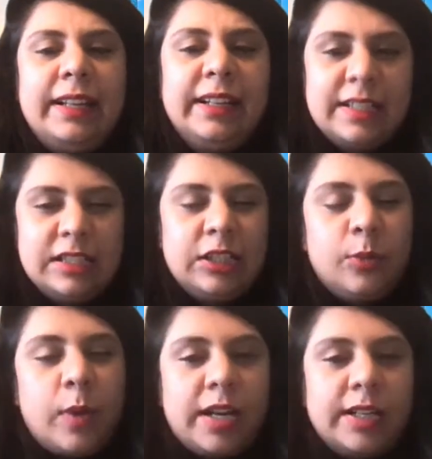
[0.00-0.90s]
any
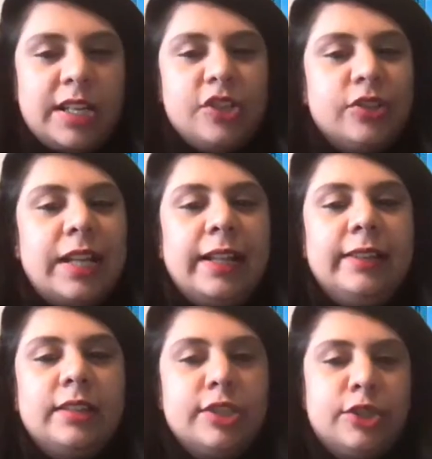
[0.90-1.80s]
disadvantage
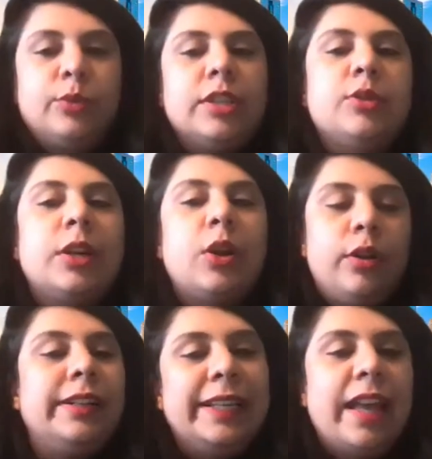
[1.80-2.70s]
than the students who are
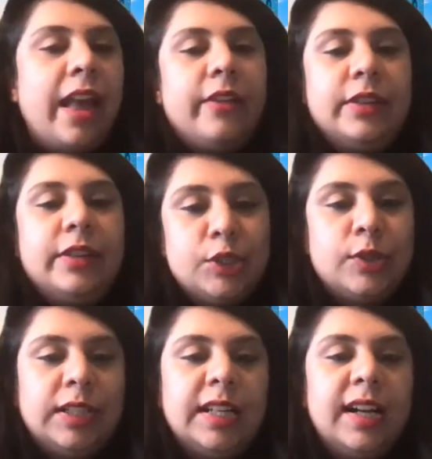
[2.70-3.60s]
already here in
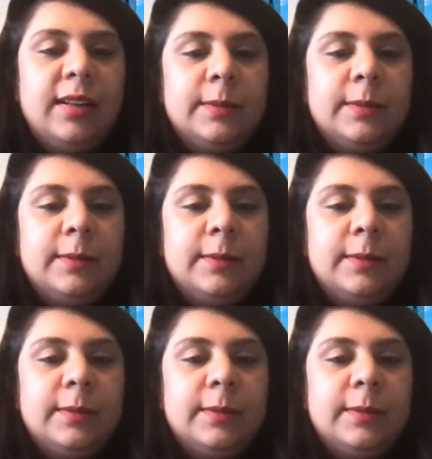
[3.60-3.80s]
Australia?